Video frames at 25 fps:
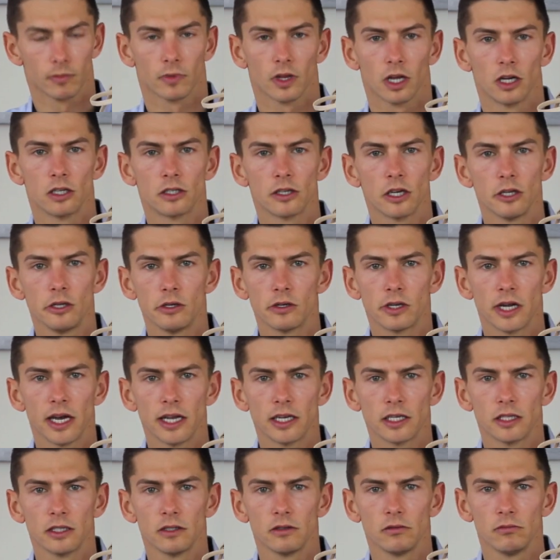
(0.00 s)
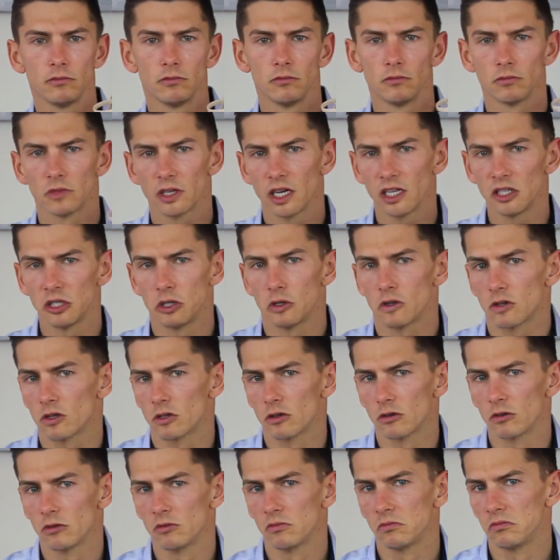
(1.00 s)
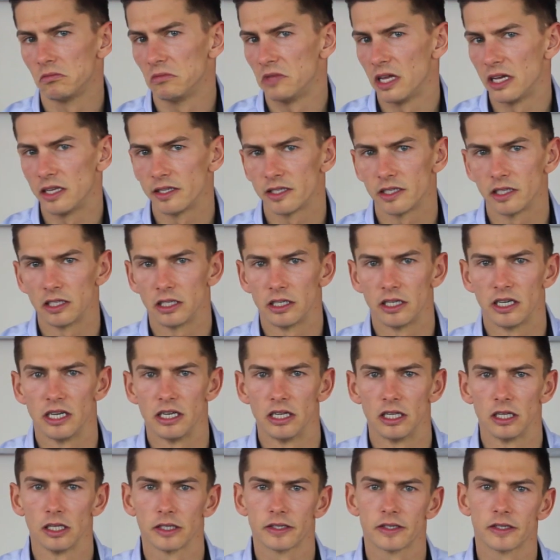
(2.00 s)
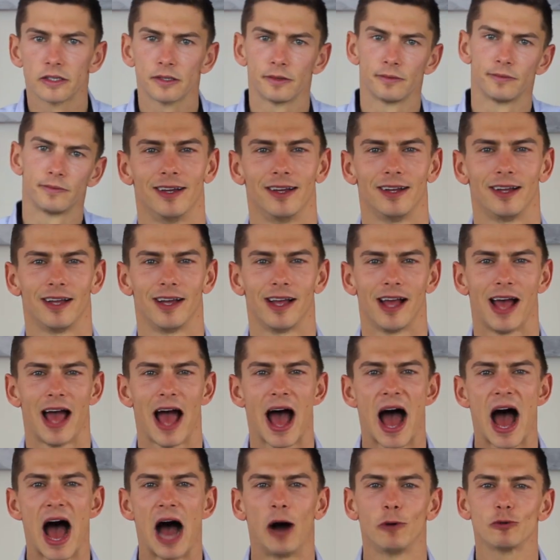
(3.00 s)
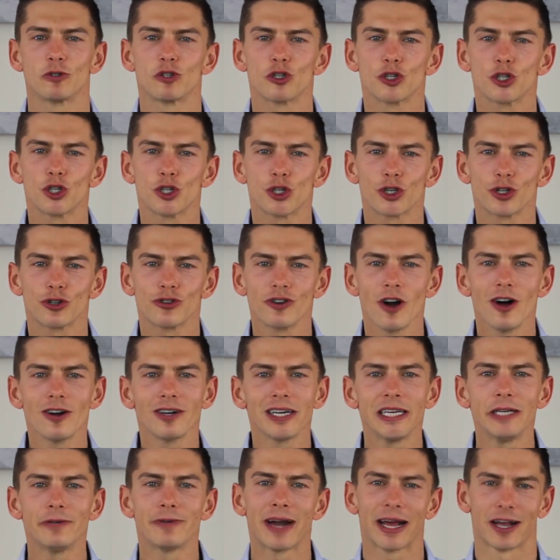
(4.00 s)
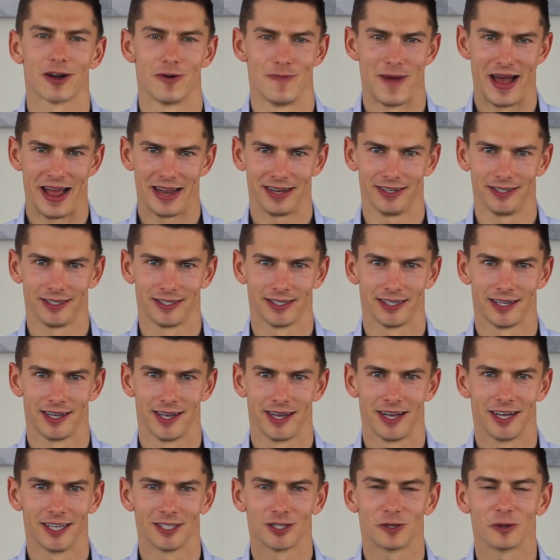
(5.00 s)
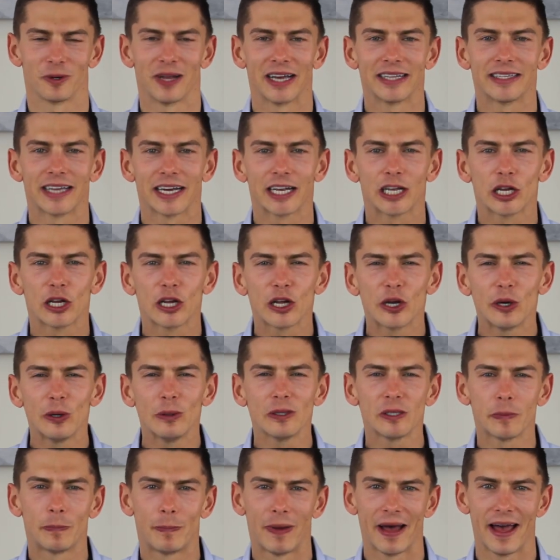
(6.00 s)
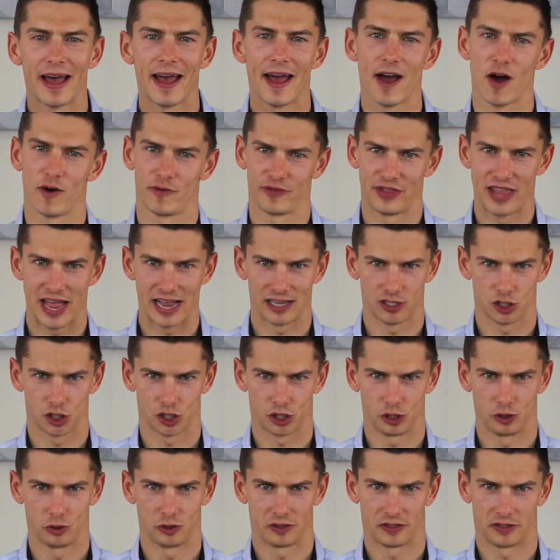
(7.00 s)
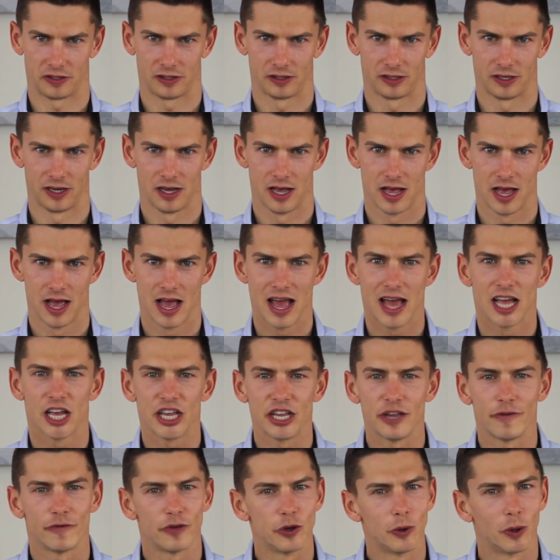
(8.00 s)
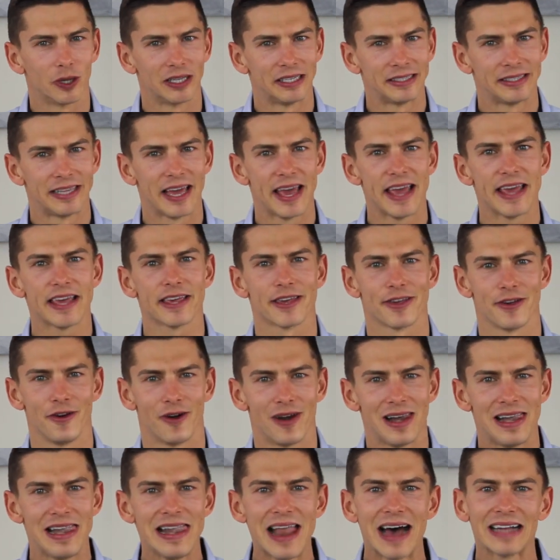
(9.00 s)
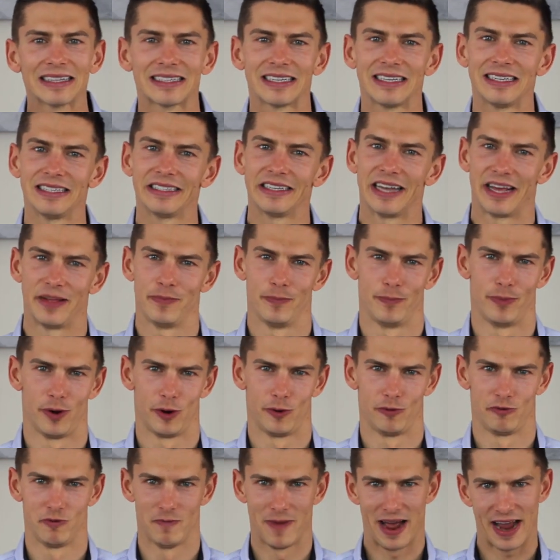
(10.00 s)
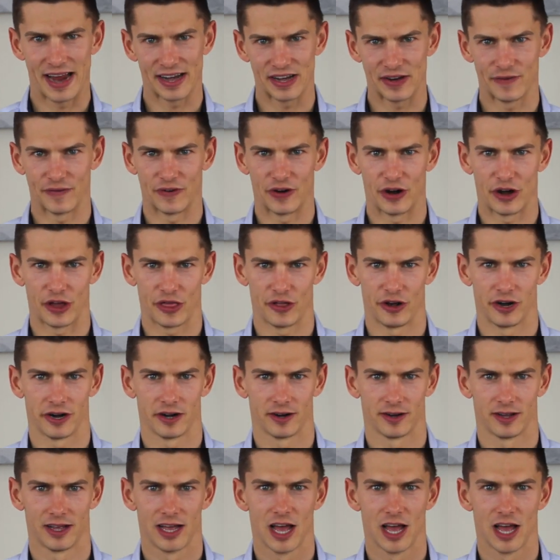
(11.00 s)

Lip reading: So you can get used to dancing in heels. I would strongly recommend to get a good pair of dance shoes if you want to take your Latin and ballroom any further.